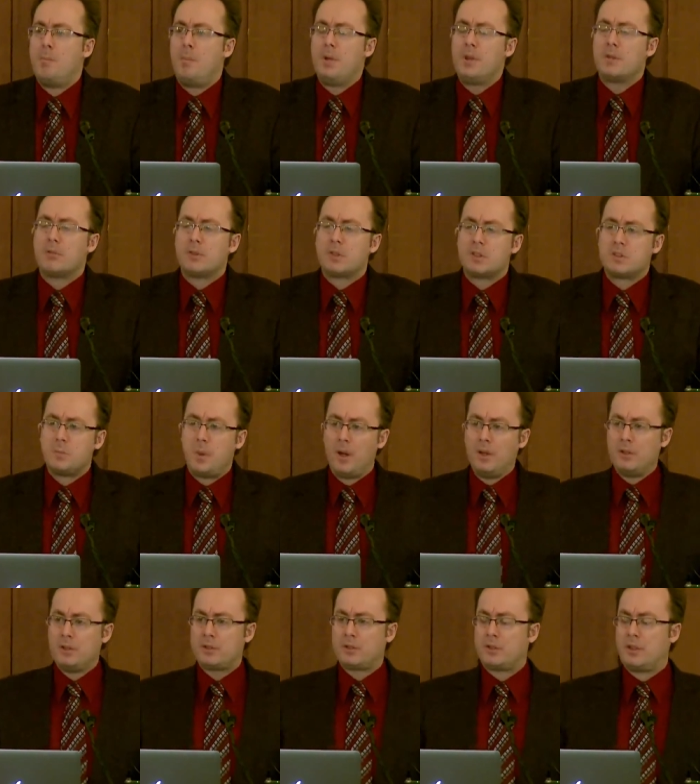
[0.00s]
But the
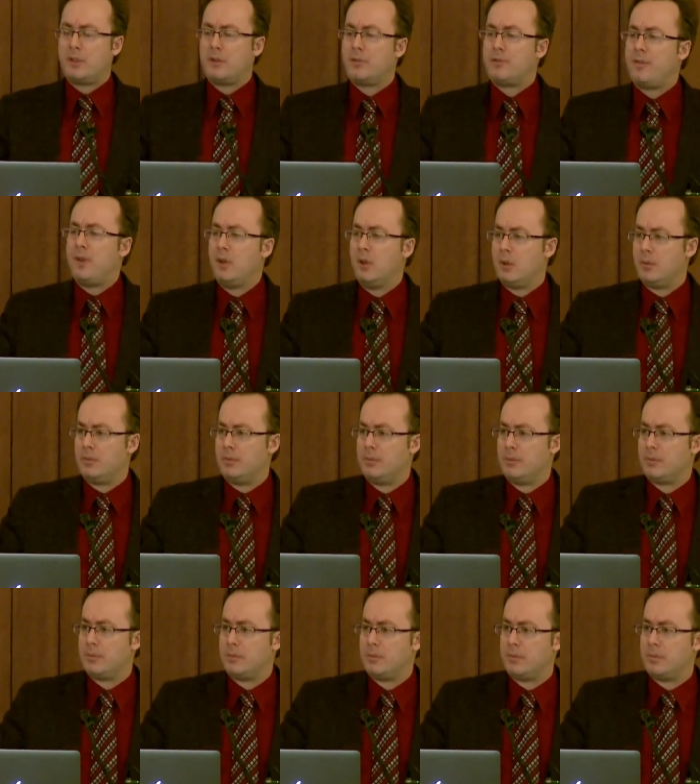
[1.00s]
response to the
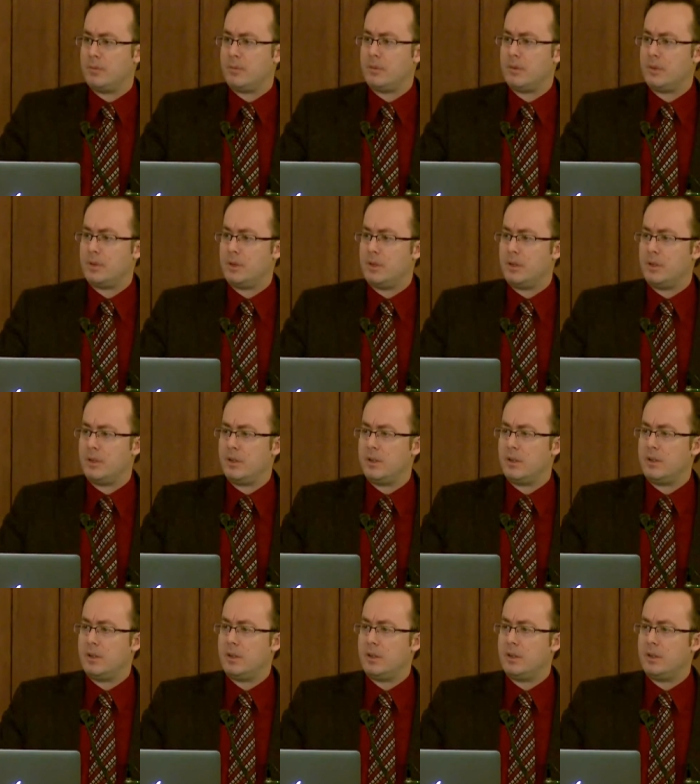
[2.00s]
film
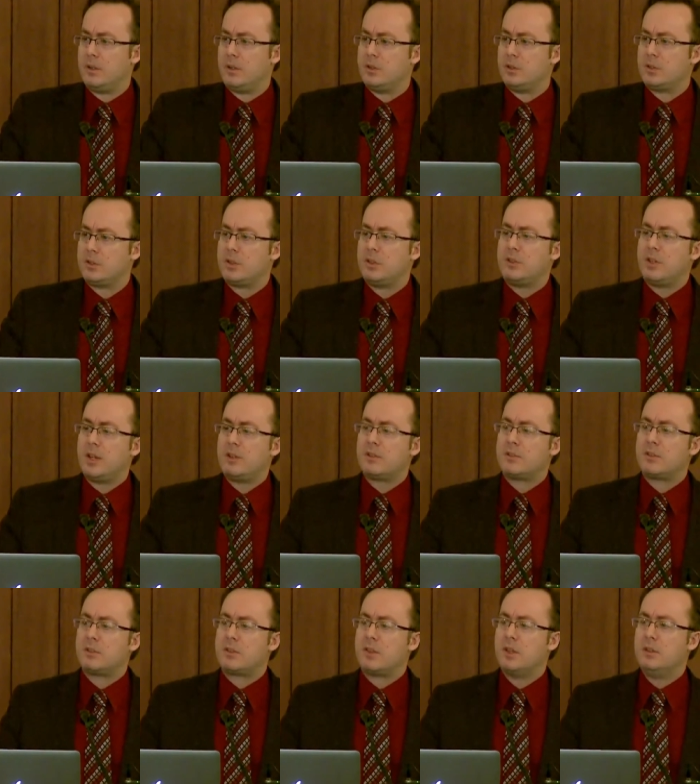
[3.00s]

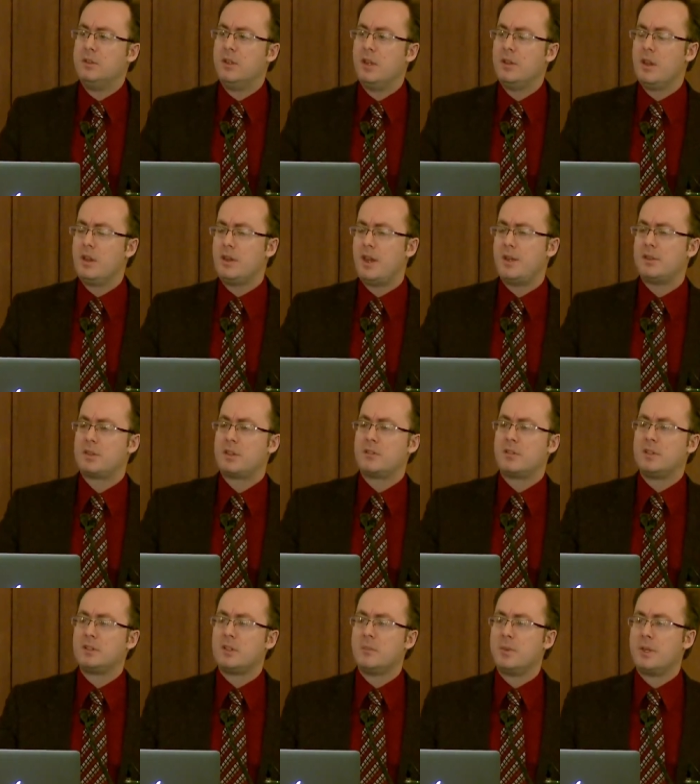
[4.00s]
suggests that nonetheless
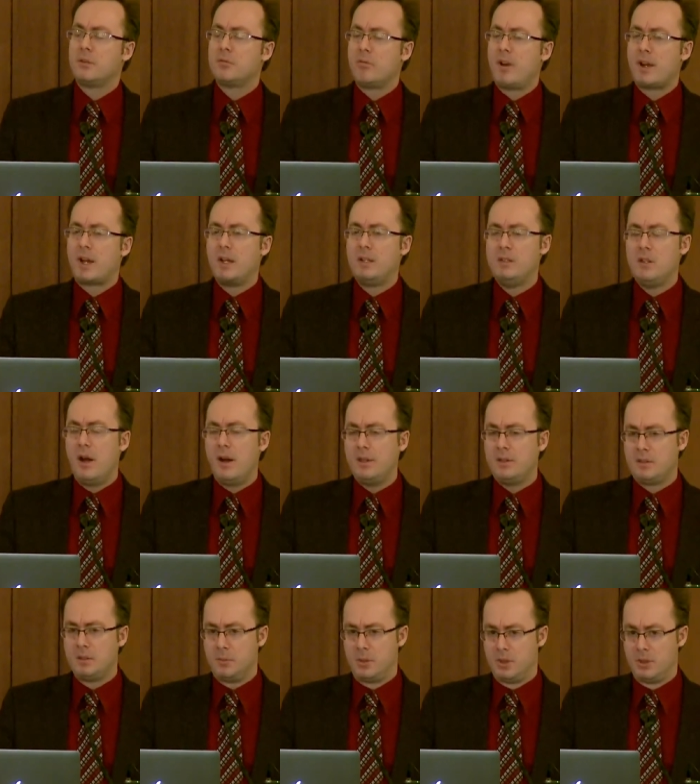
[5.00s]
there is something
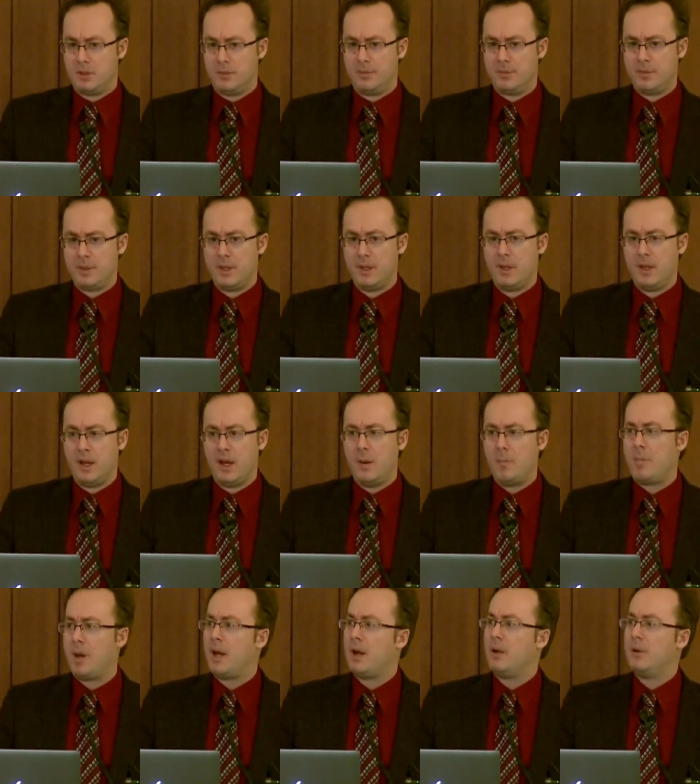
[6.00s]
recognizable
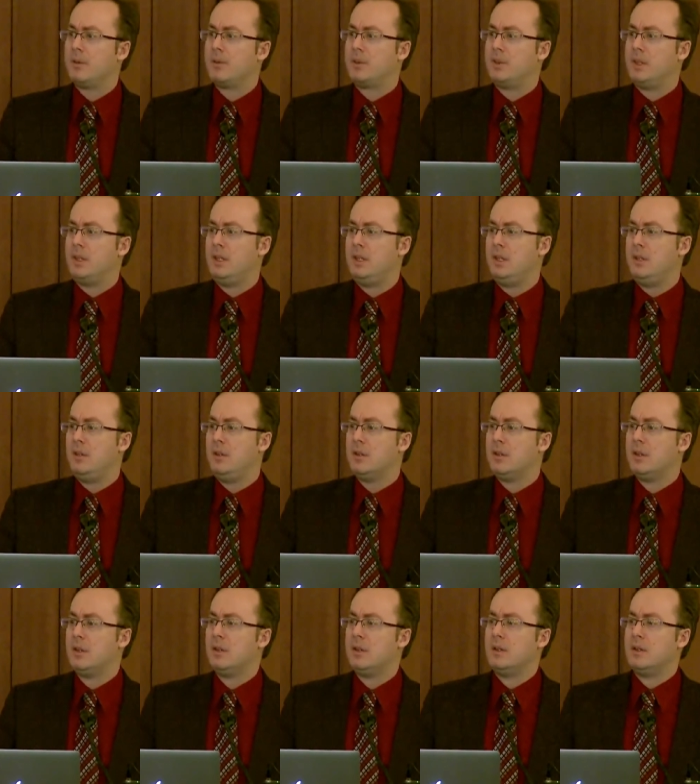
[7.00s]
about the
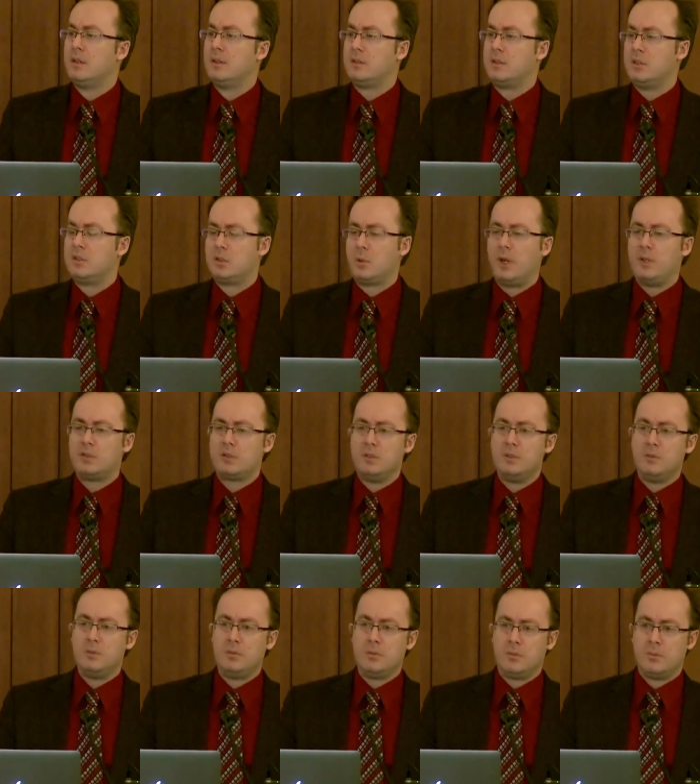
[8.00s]

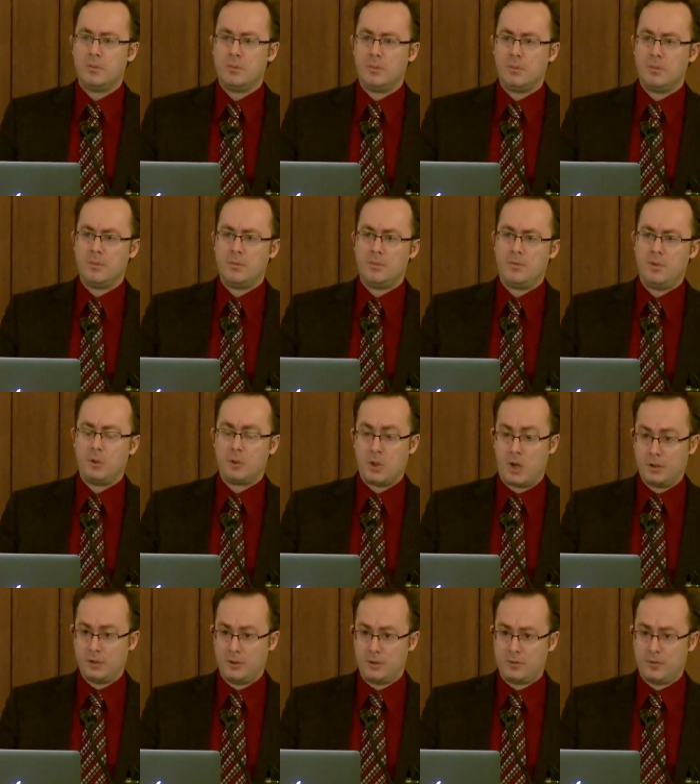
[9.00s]
situation Phil
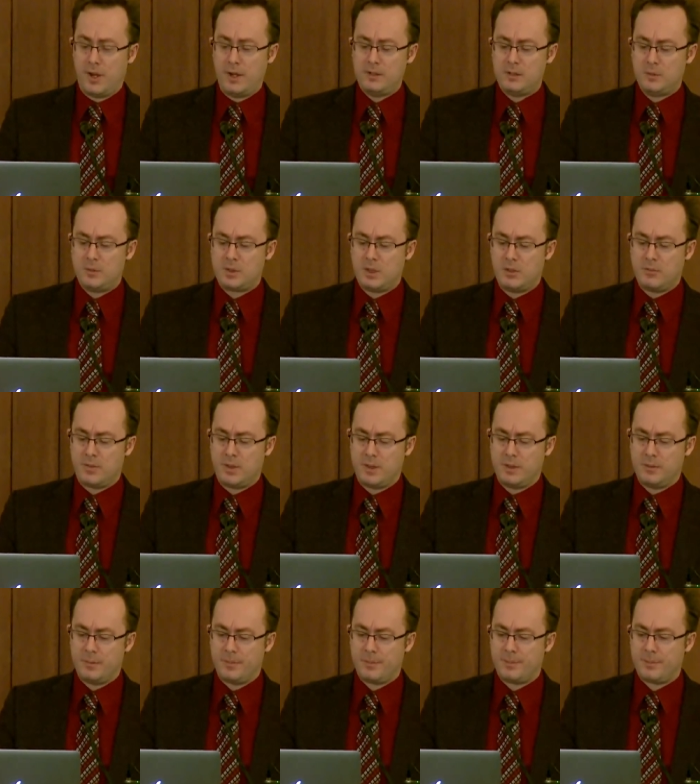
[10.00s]
Connors finds himself
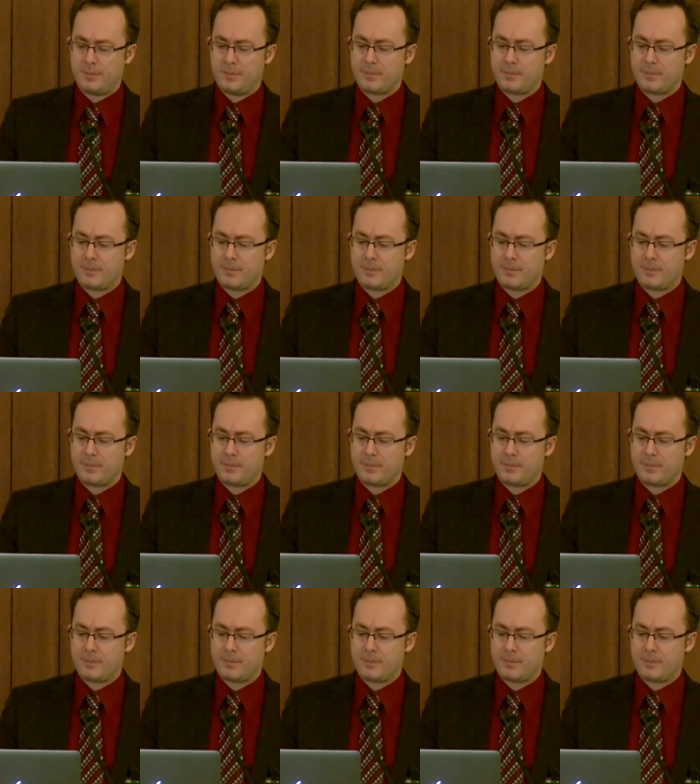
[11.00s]
in.